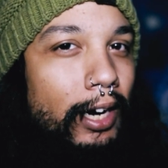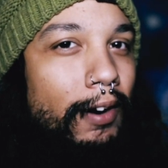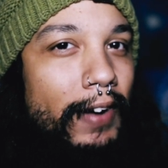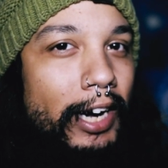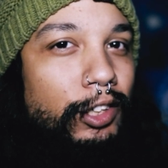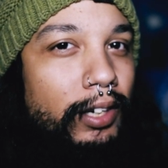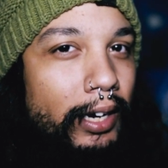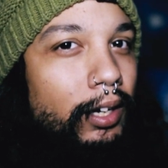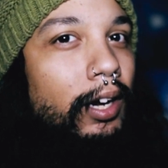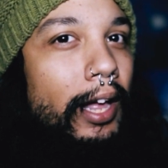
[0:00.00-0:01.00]
Terrifier
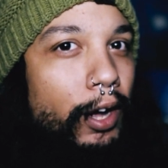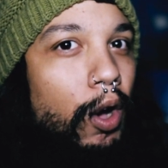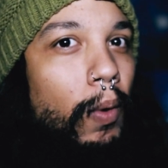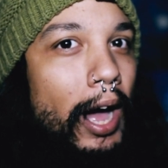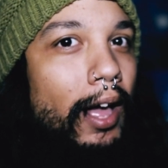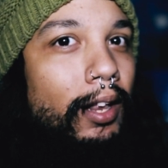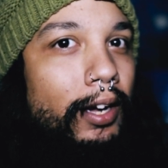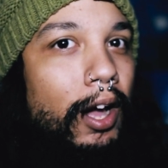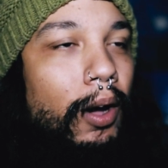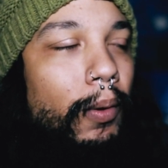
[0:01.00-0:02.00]
trailer like a while
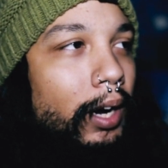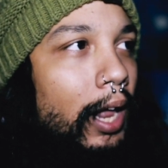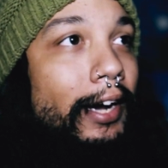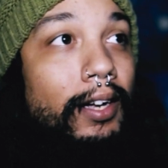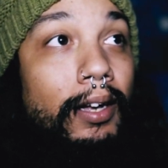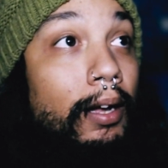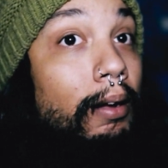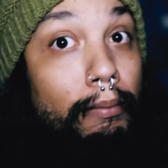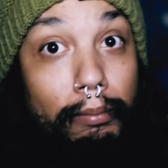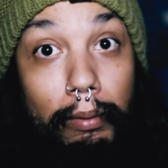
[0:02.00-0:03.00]
ago, and like
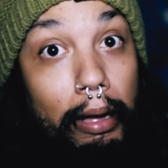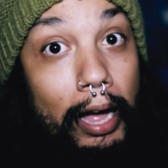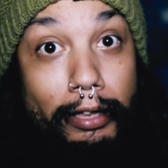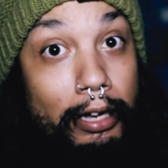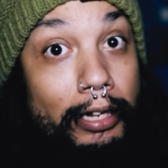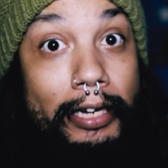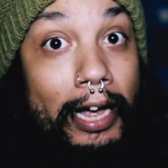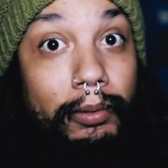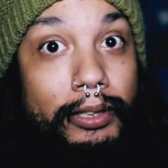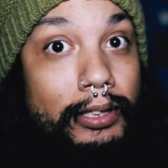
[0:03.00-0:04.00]
I thought that
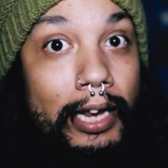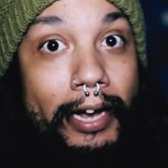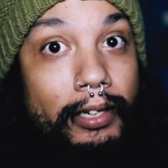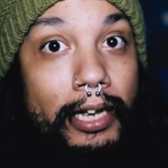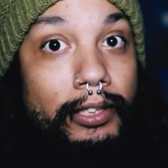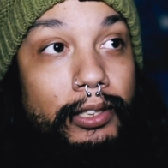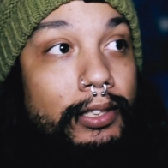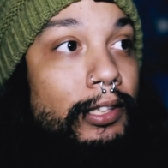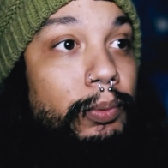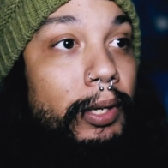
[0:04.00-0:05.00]
that was like that's
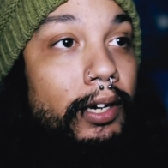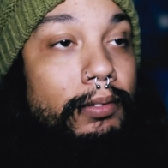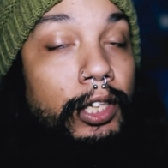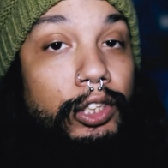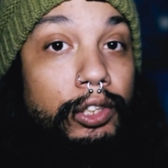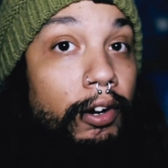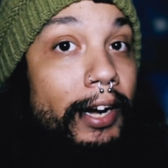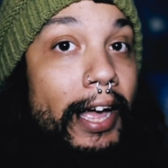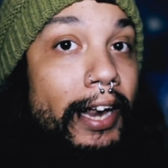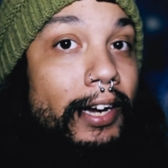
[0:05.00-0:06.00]
that's where the
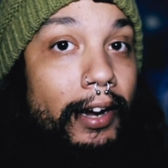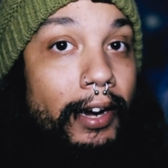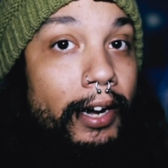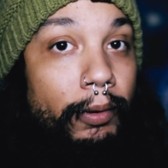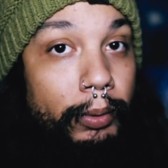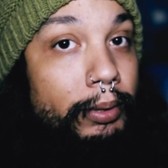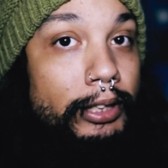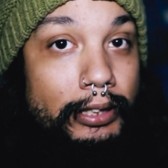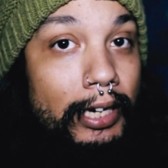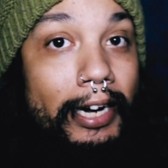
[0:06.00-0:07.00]
story ended, and then we were
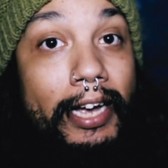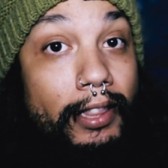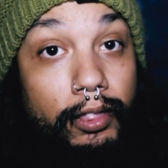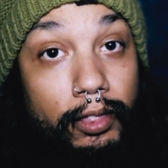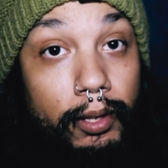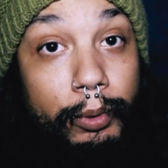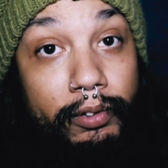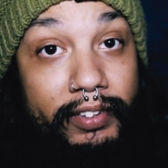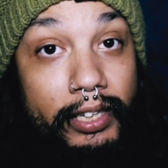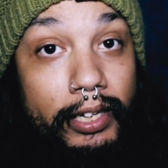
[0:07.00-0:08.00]
just gonna get the
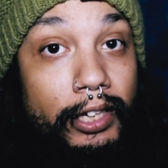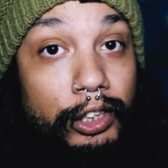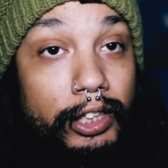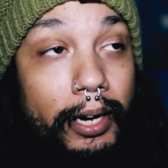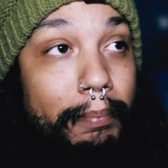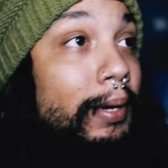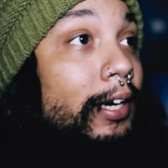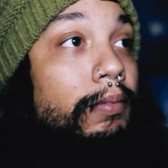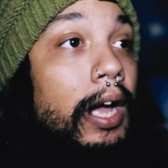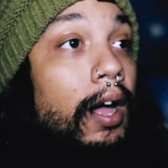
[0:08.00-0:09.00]
movie and shit.
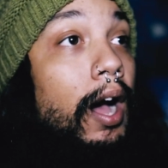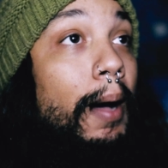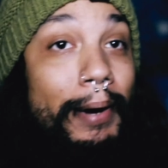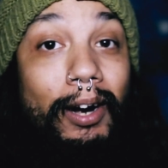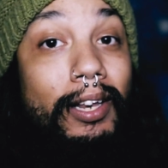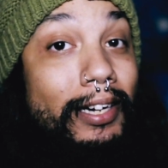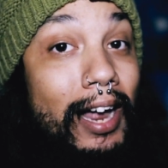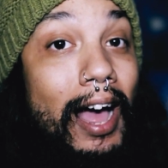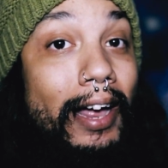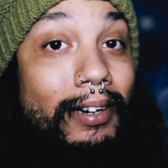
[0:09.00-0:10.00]
But apparently
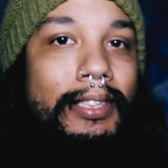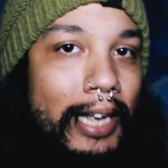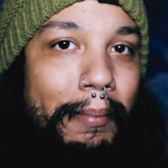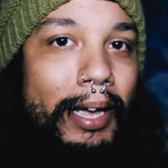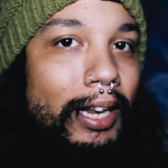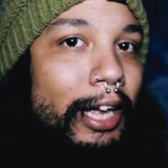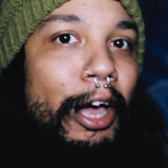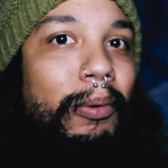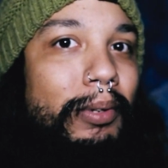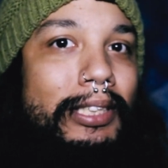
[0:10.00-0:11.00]
not. Damien
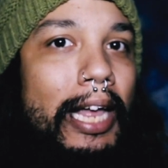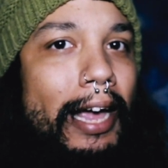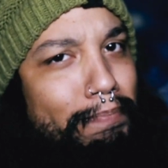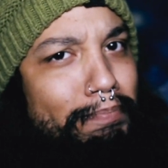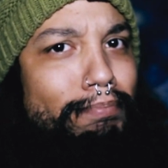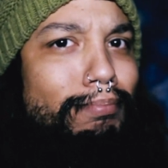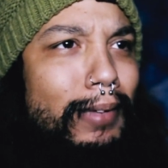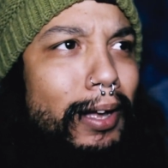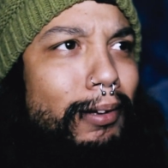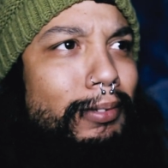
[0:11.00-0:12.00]
Leone was like,
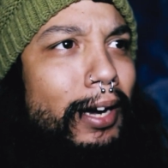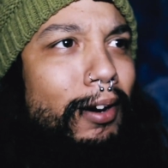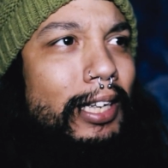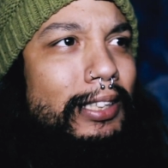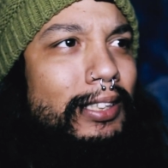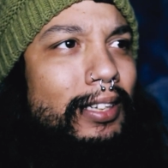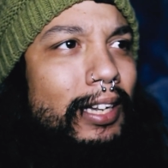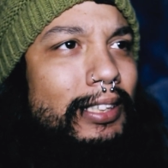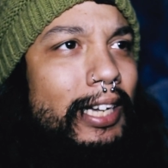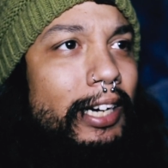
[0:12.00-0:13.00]
well, you know, let's
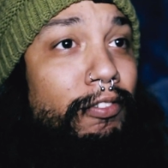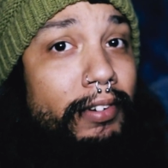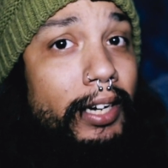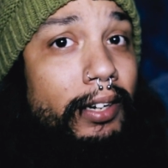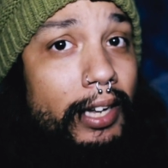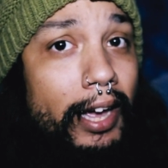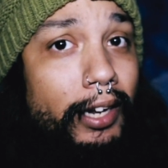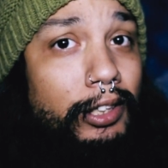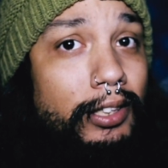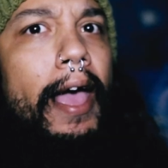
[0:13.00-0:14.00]
let's get you
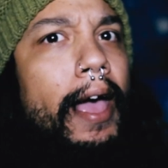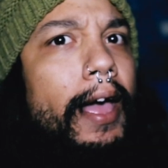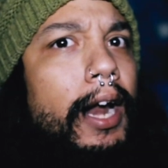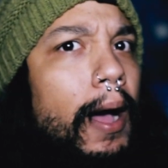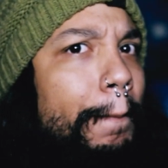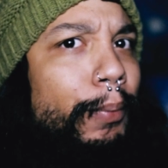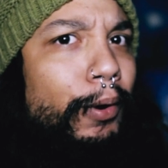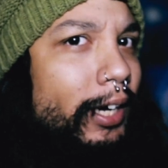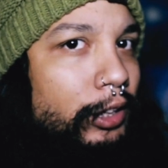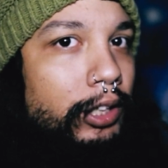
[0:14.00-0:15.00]
re-engaged. And I'm
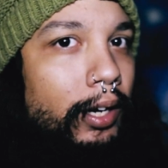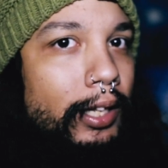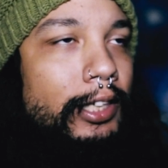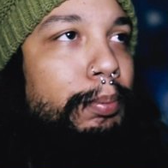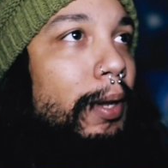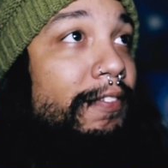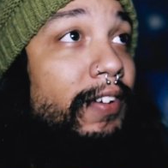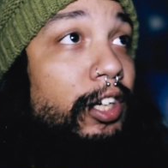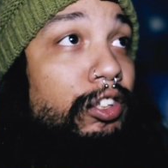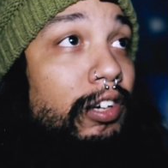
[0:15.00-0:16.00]
pretty sure that this
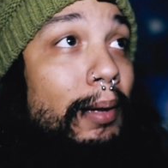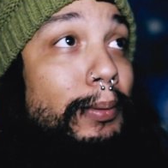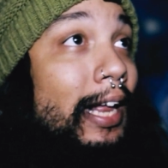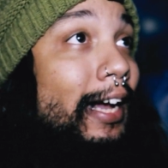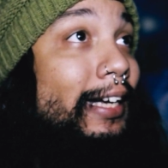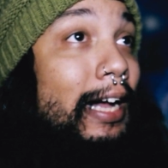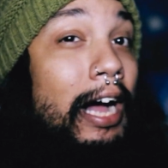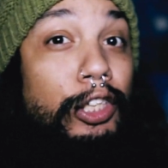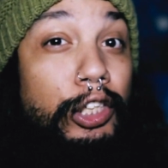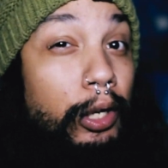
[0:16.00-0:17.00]
motherfucker drops like
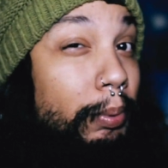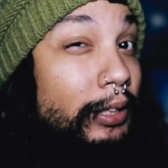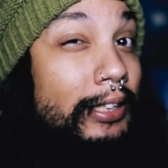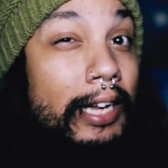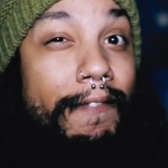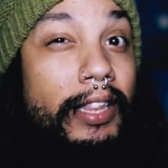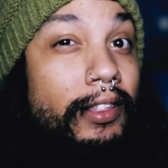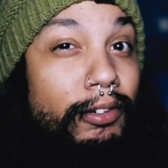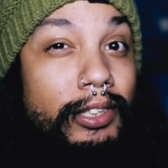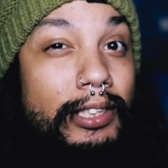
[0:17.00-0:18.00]
October
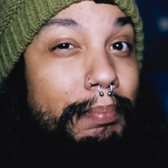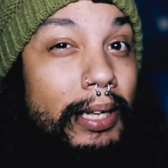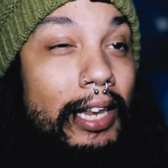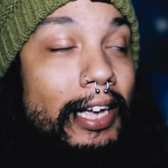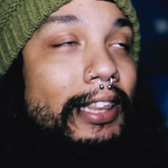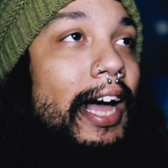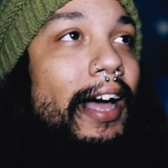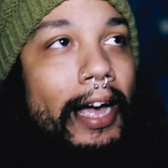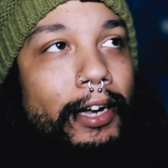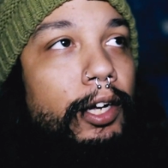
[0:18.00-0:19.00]
7th or something like
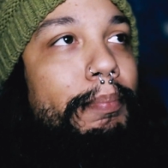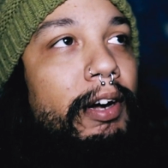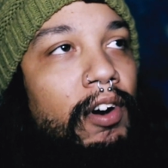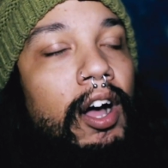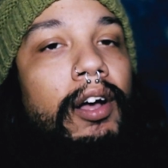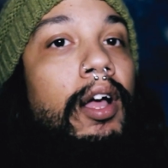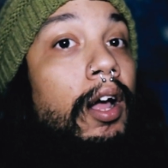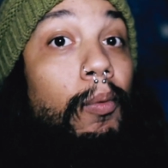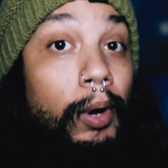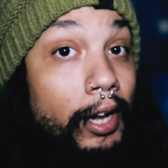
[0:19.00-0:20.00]
that. I could be wrong.
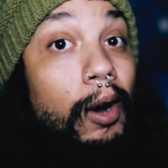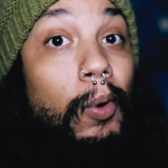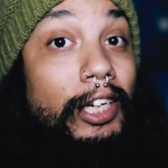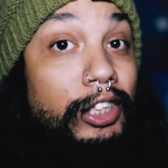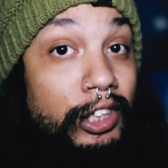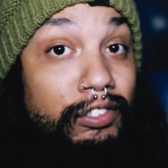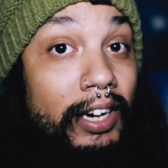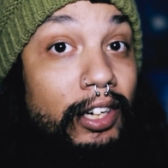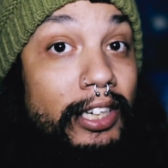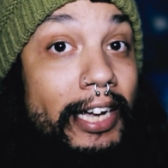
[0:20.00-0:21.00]
We're gonna watch the
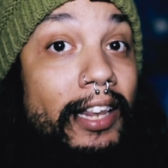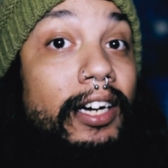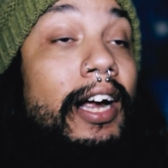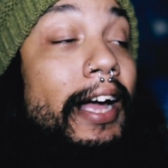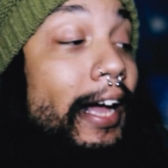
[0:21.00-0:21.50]
trailer together.